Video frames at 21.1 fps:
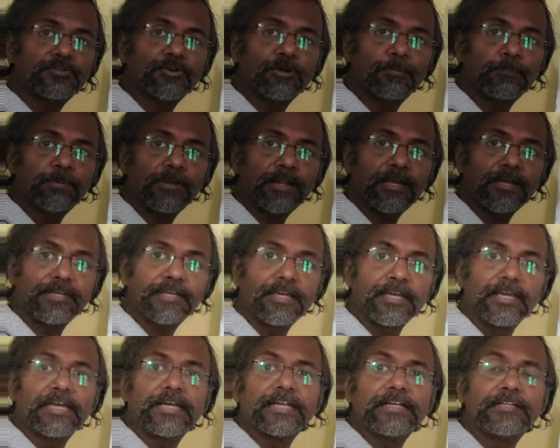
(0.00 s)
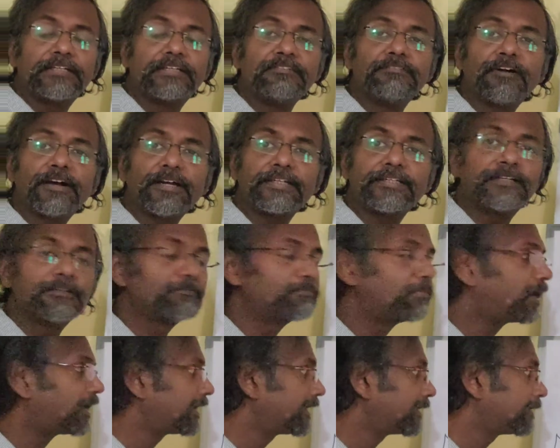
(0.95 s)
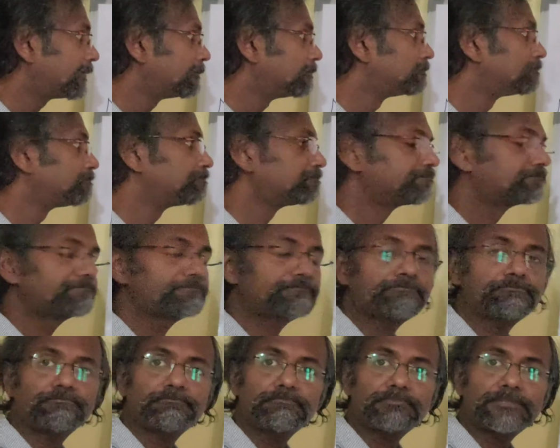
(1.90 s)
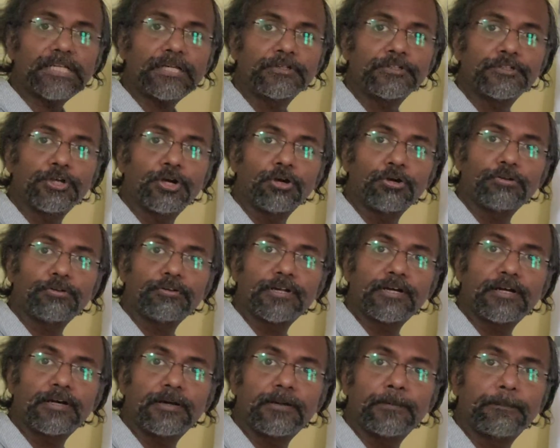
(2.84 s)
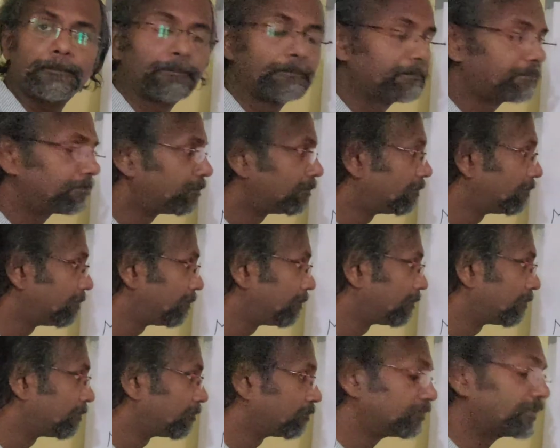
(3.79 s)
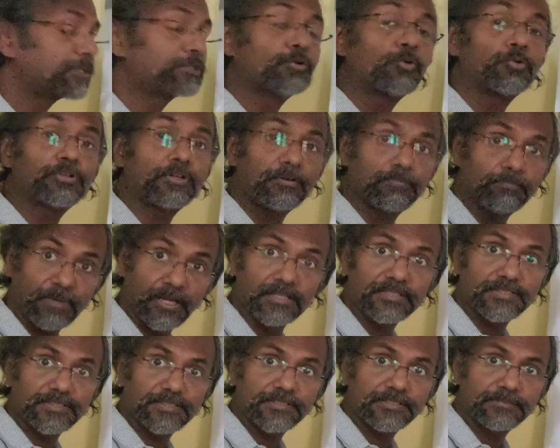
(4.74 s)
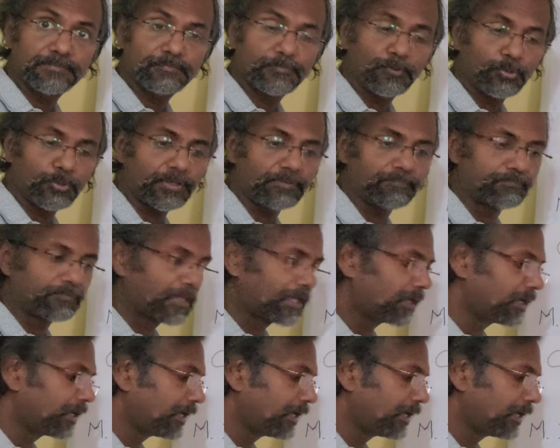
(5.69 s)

that you apply divided by your the total mass. Okay,